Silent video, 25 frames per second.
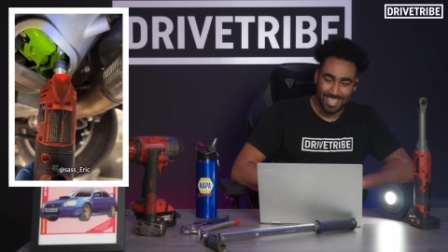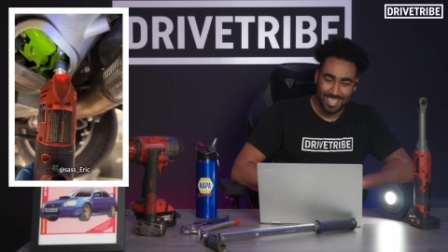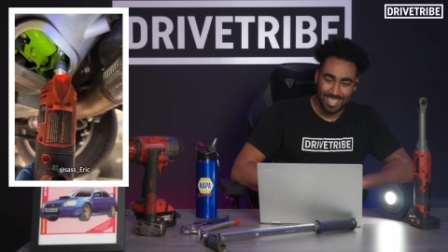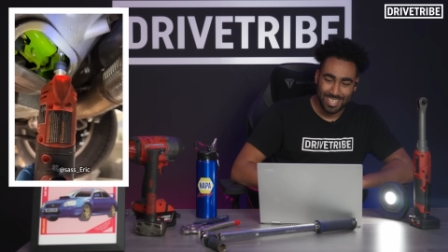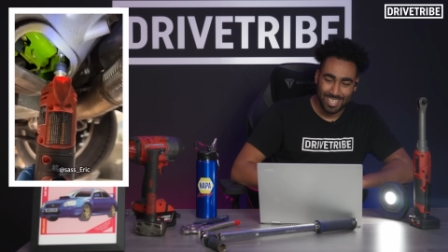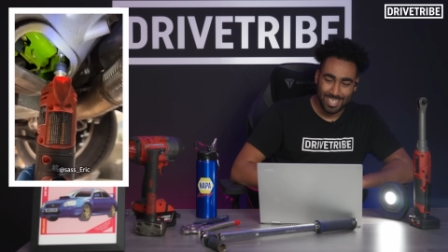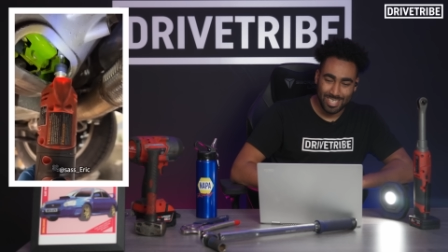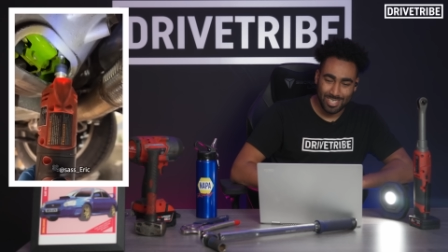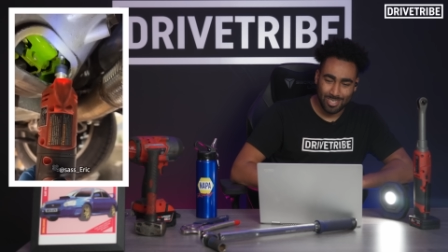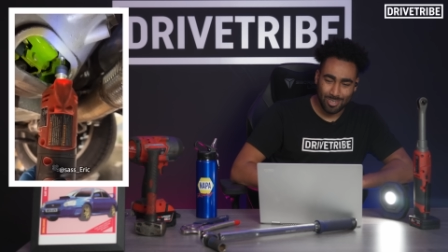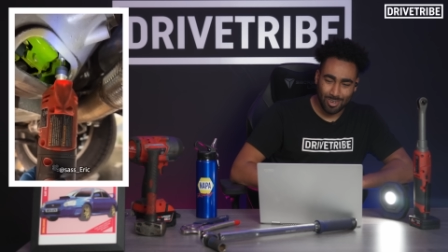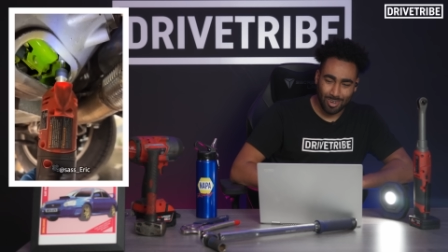
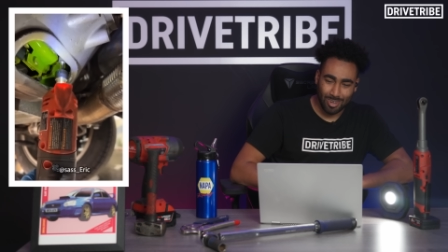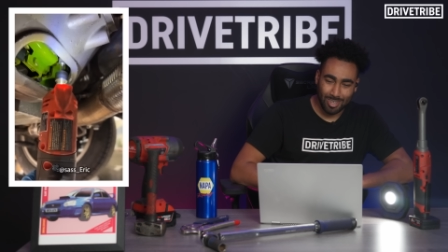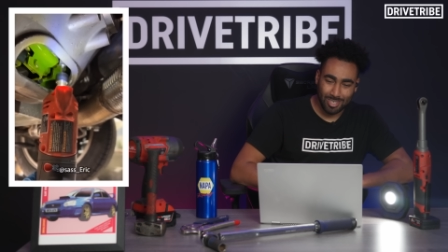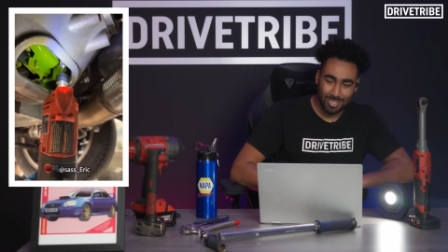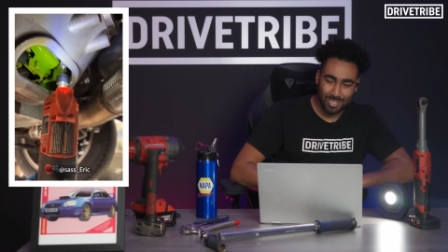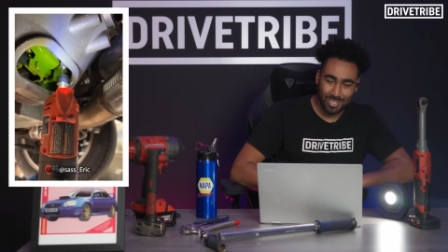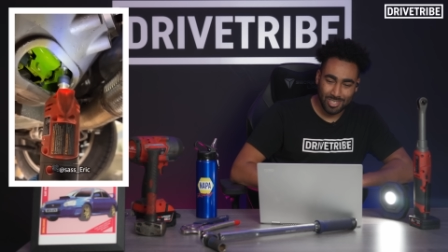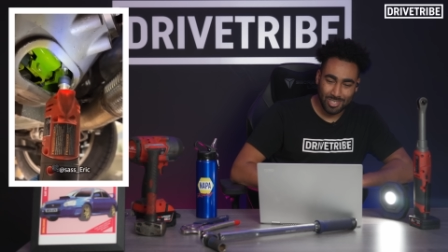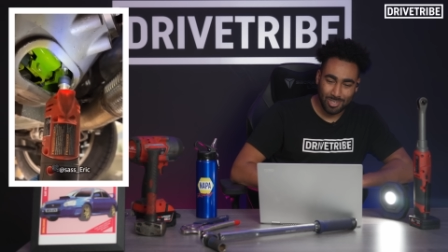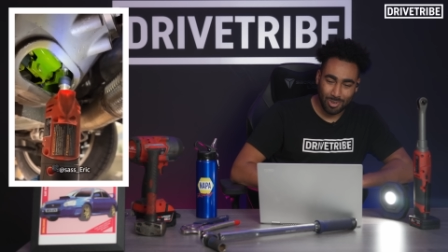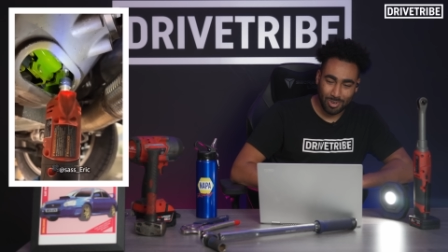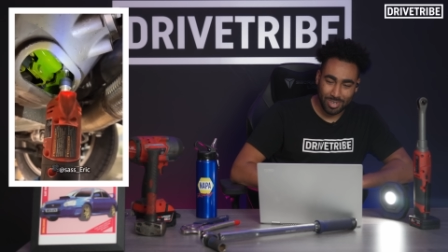He's got a
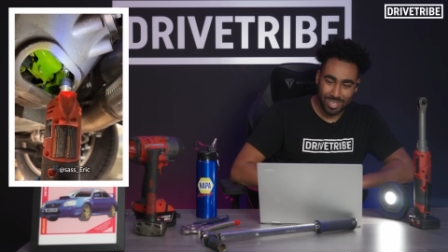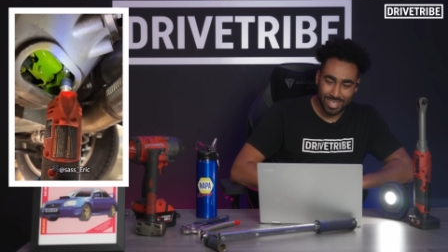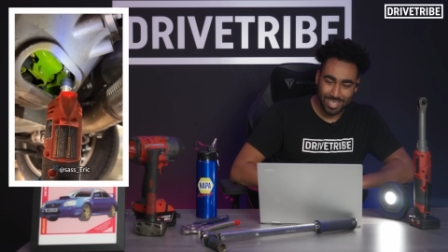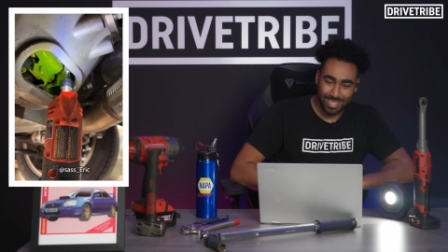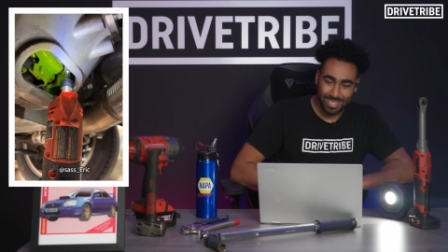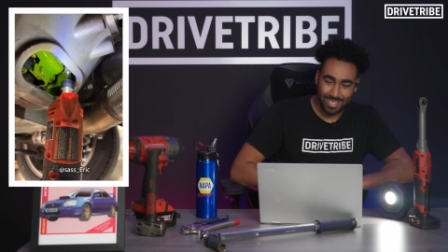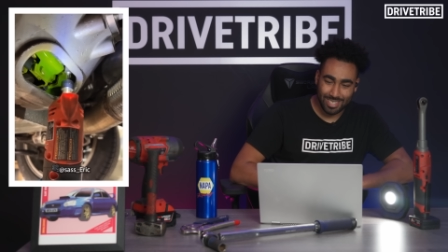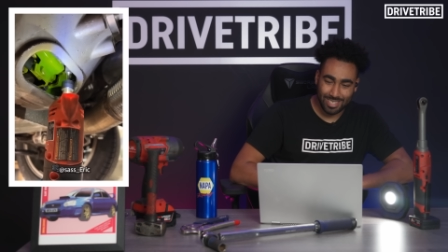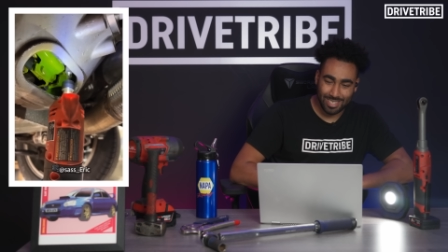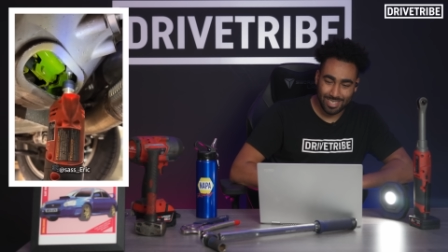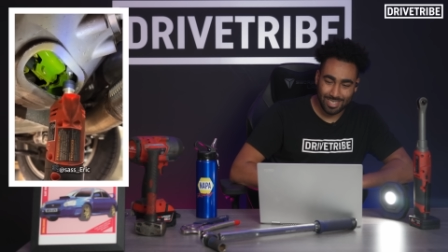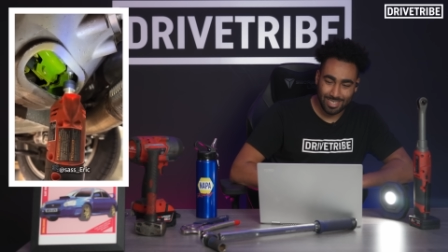socket
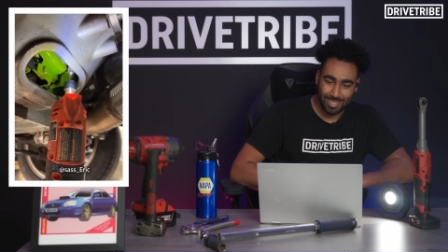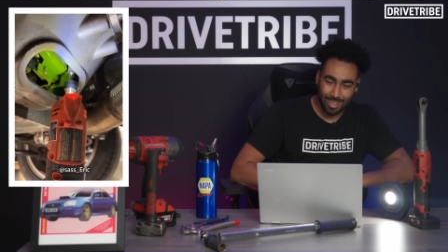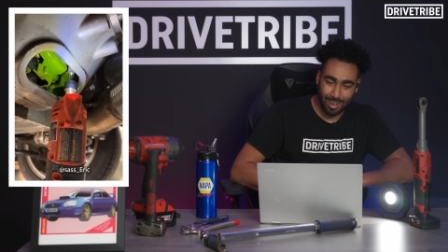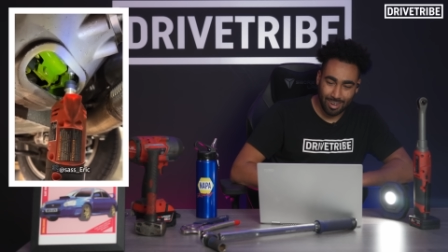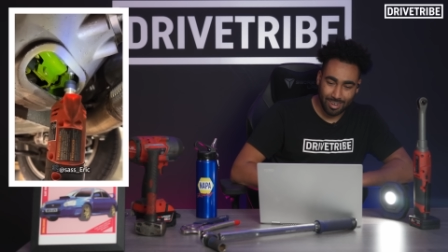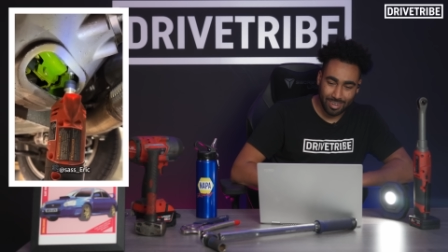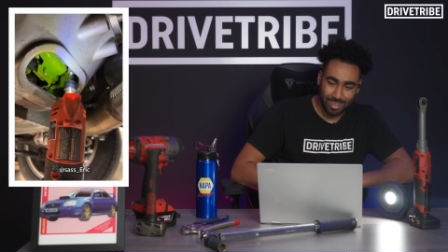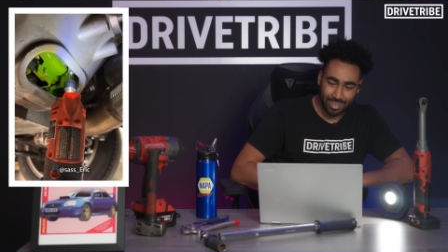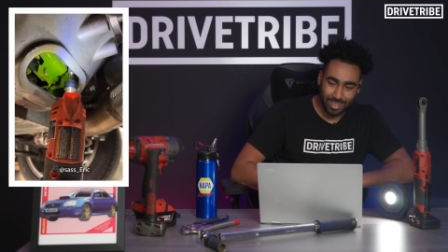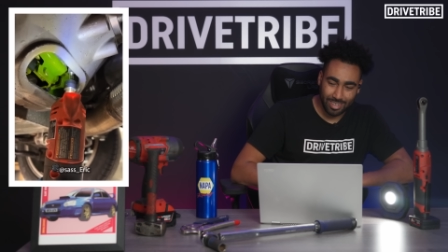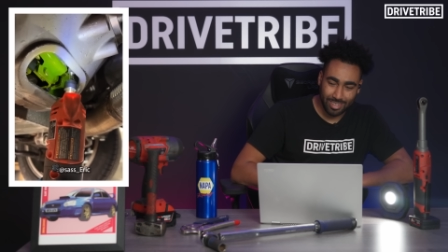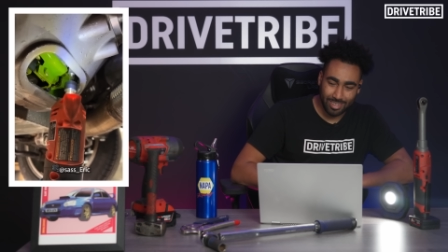
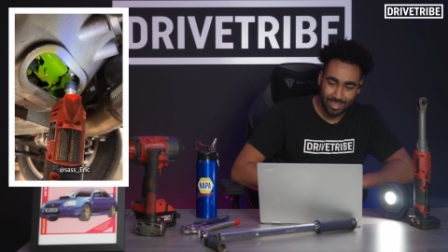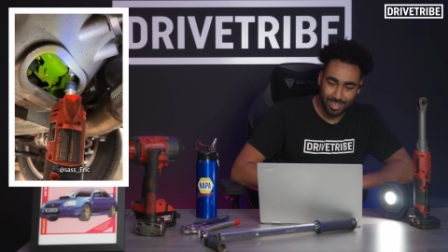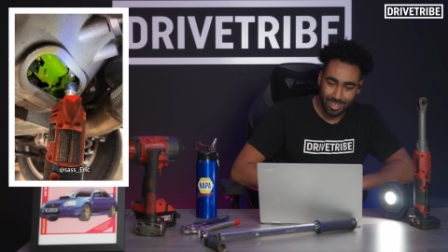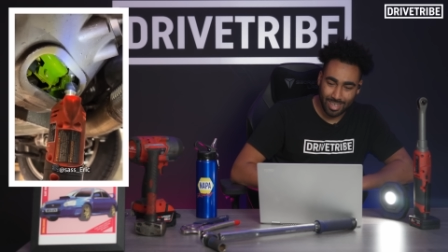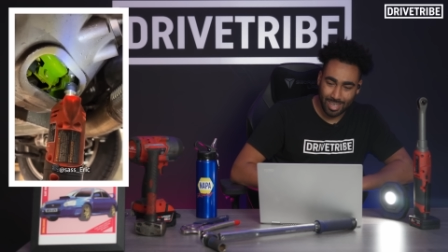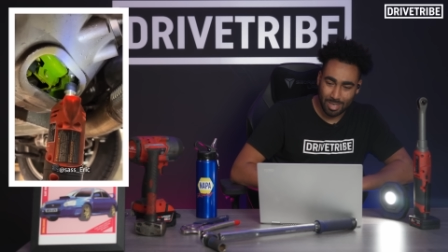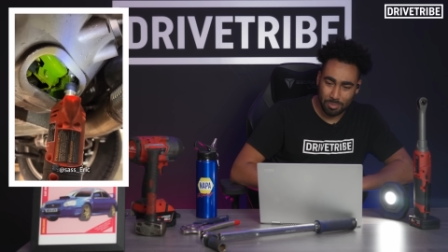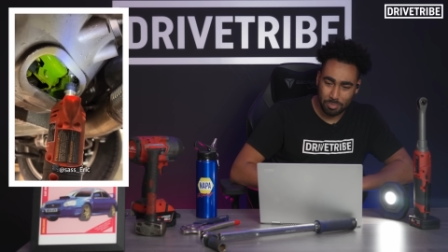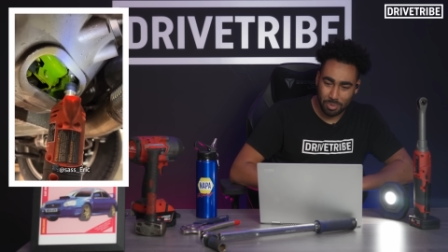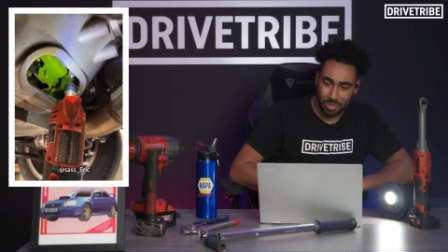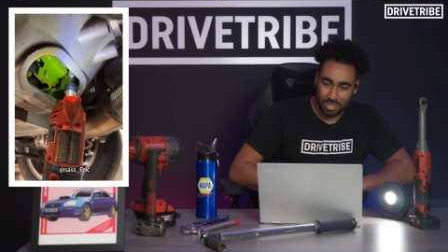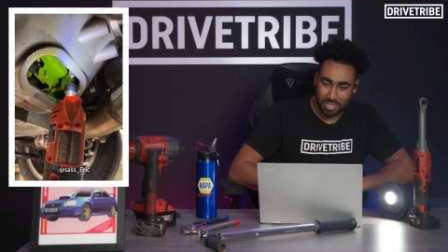stuck in the
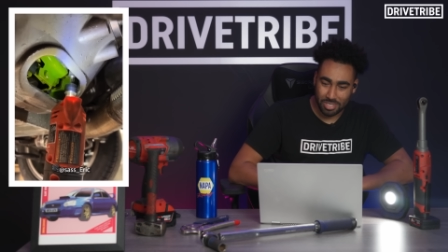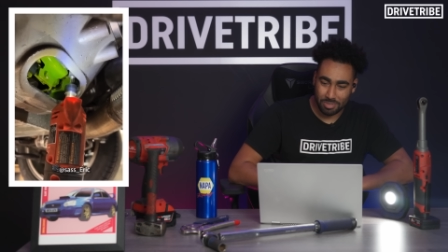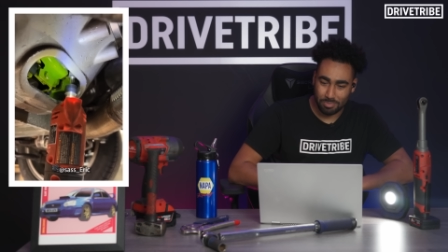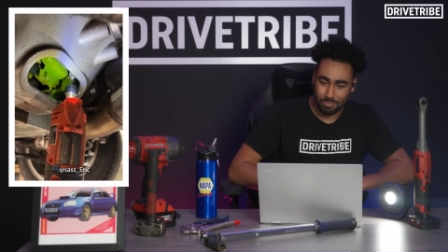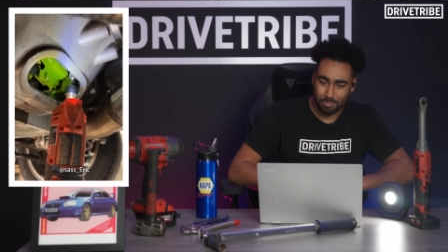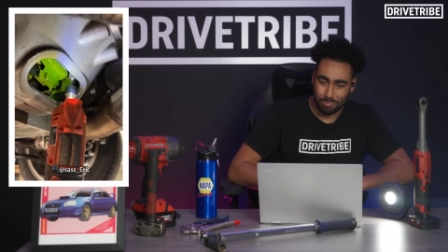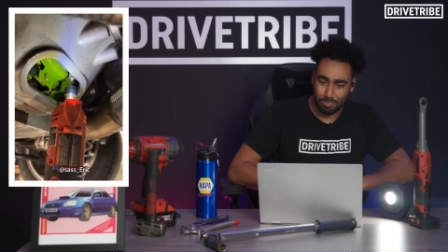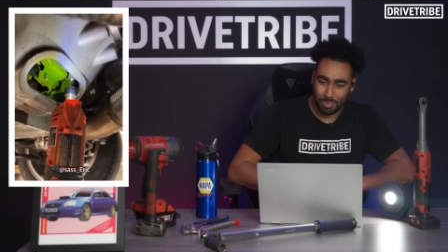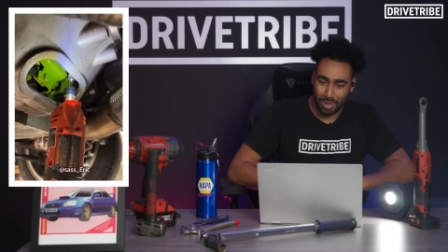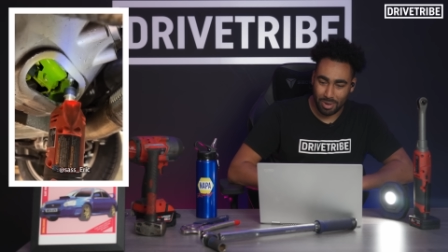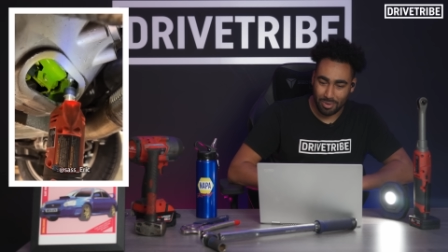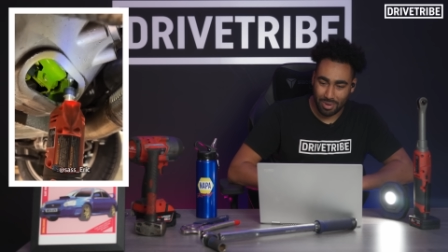gearbox
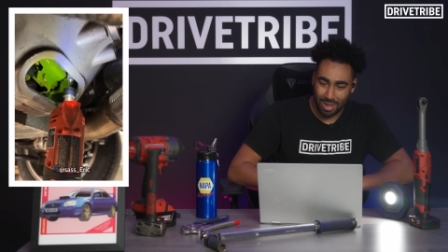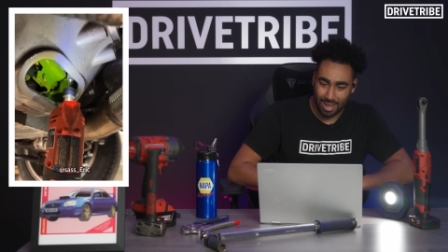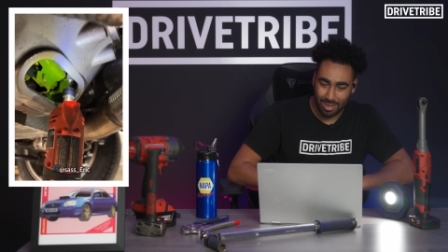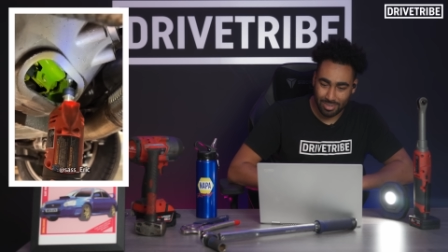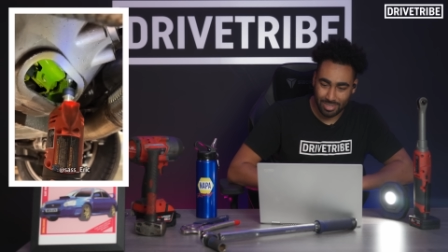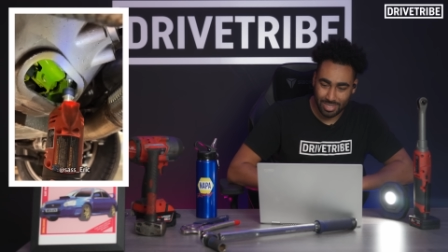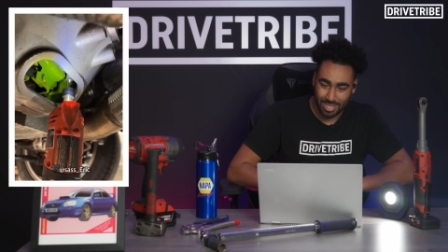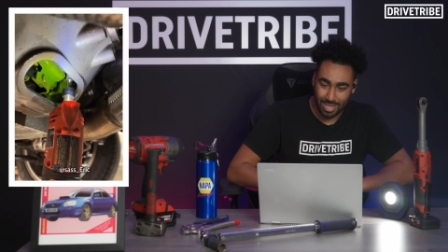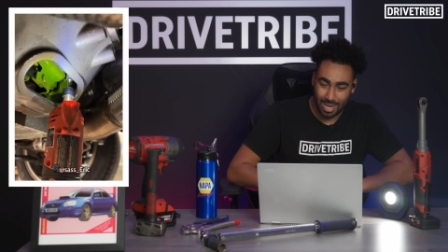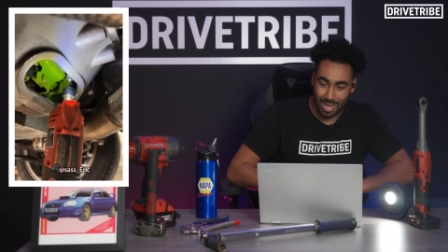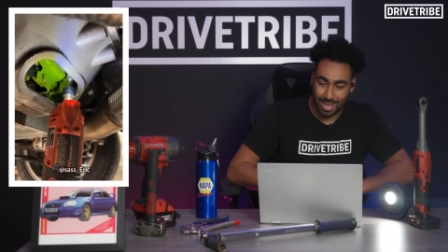bell housing.